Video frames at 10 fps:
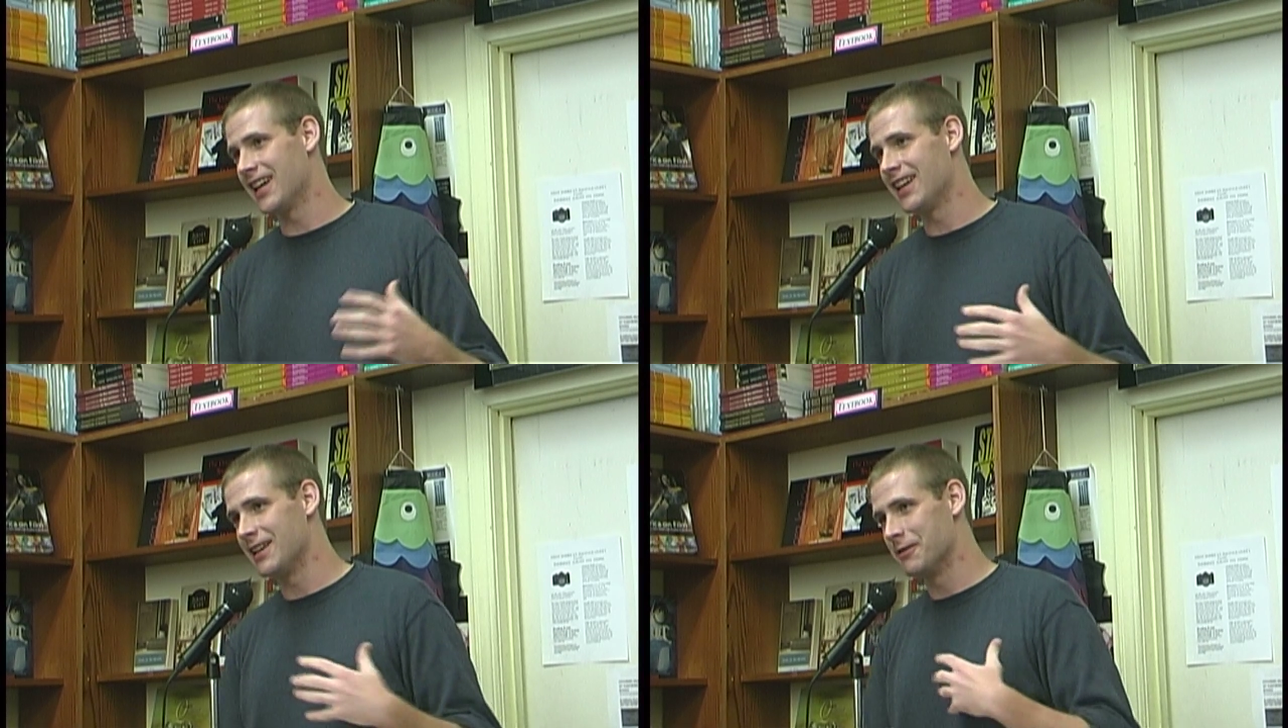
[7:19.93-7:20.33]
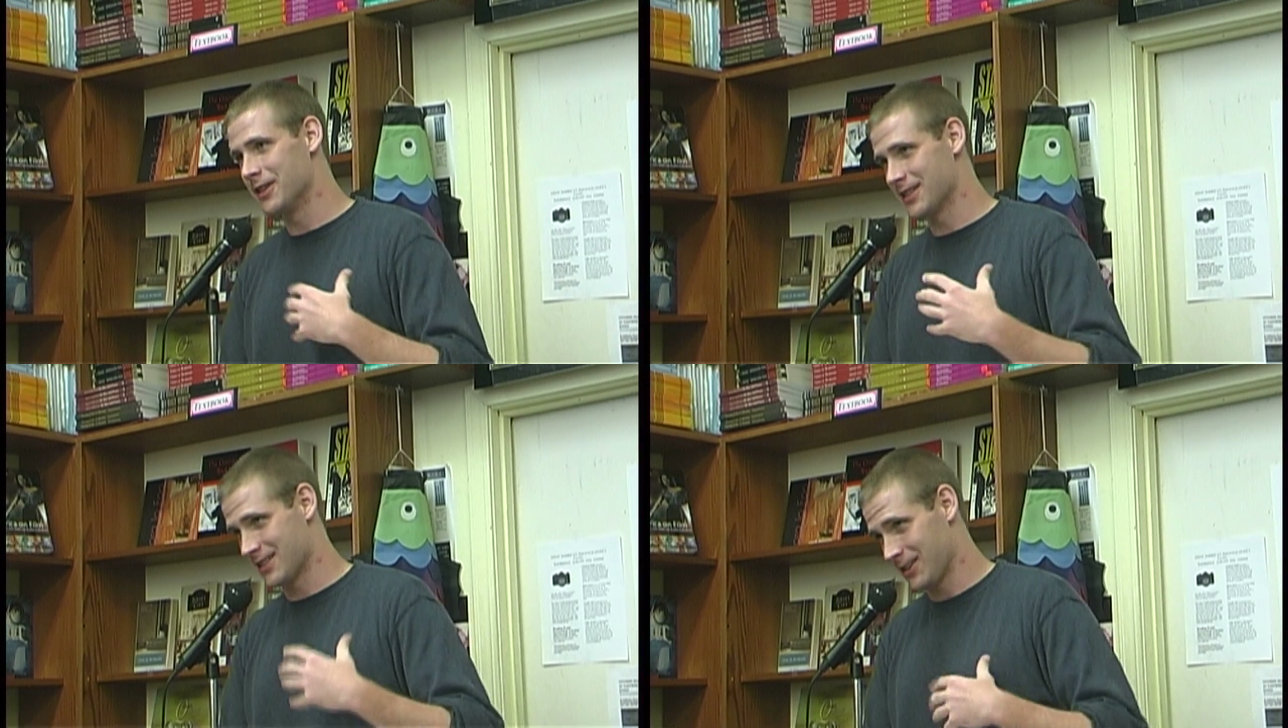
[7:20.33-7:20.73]
that he
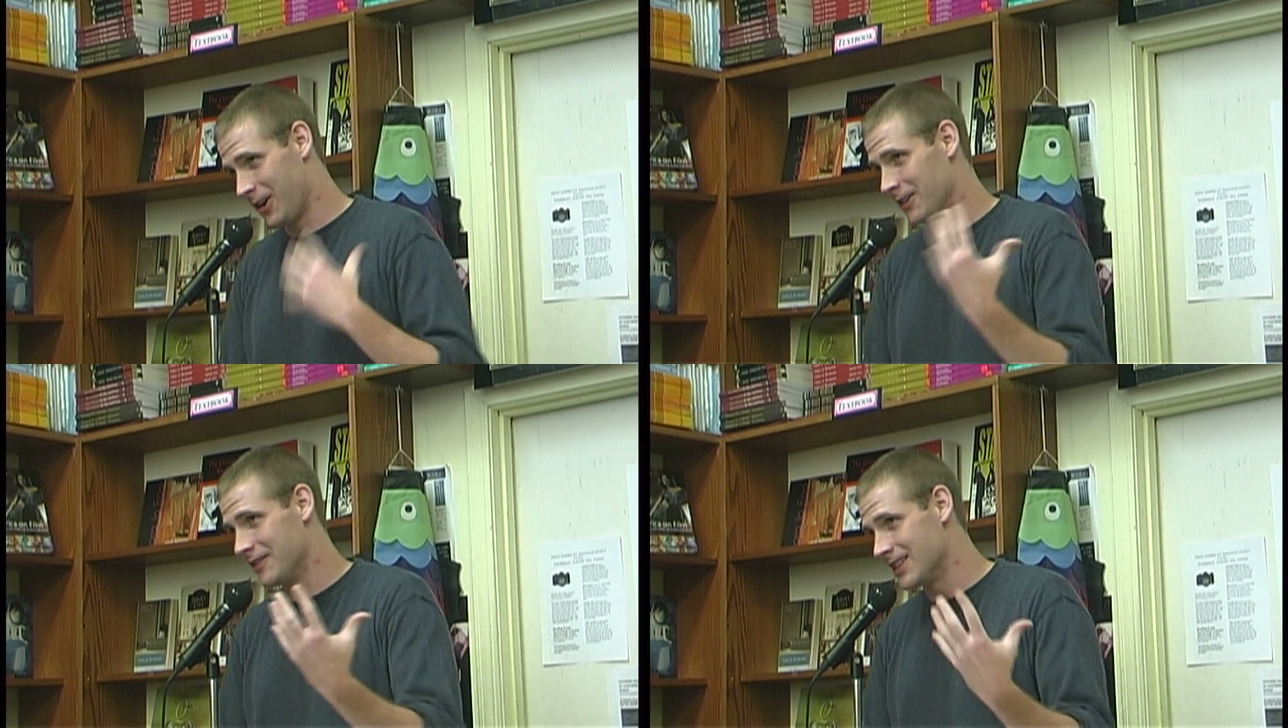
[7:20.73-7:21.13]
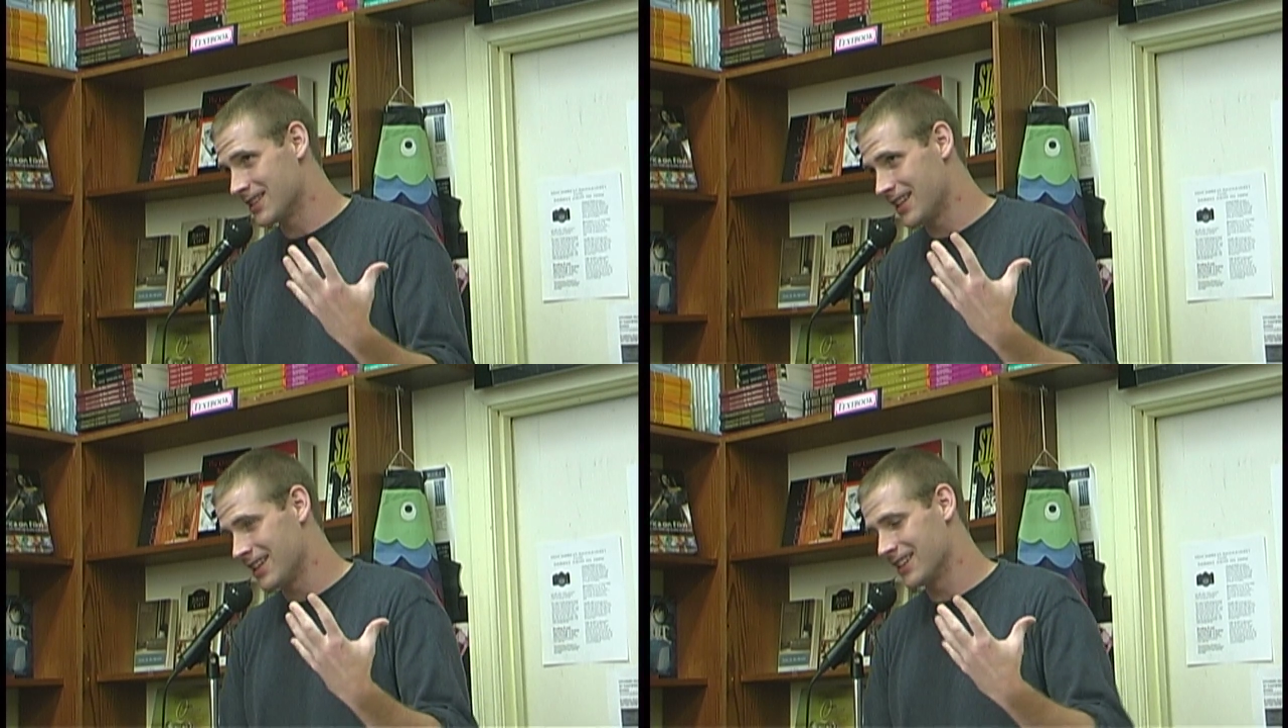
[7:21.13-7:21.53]
was all of
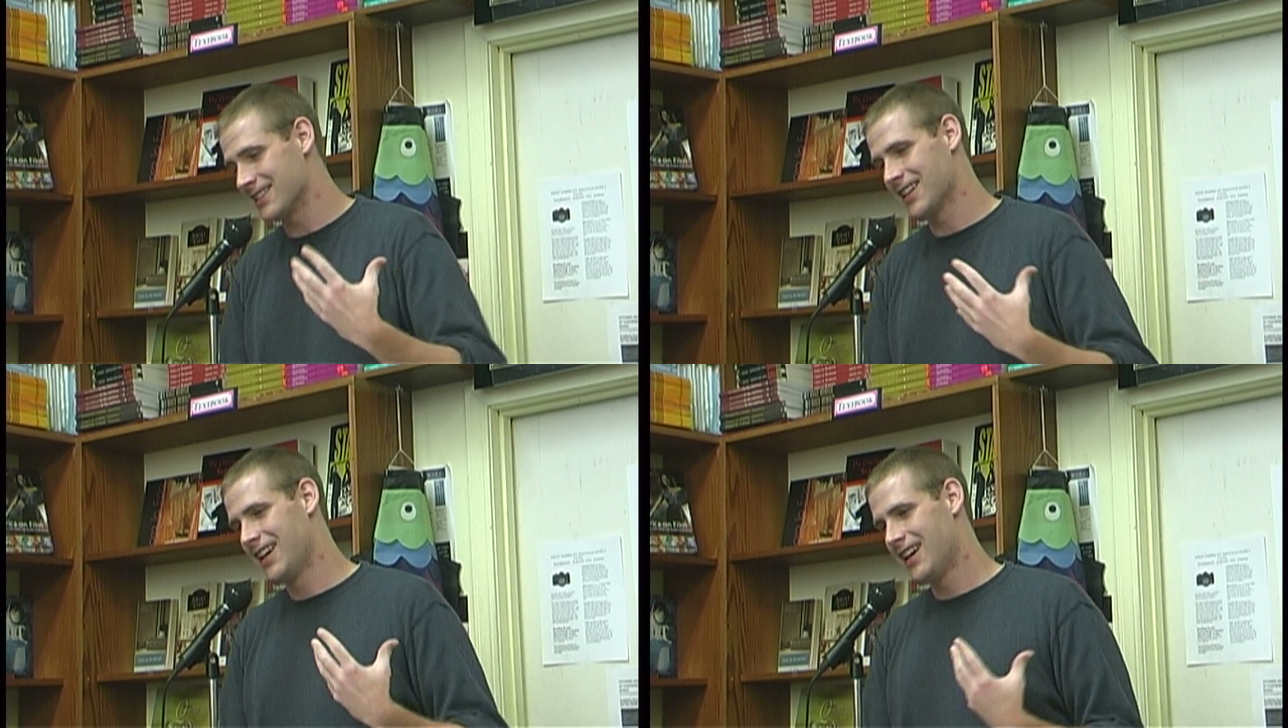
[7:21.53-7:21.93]
these things.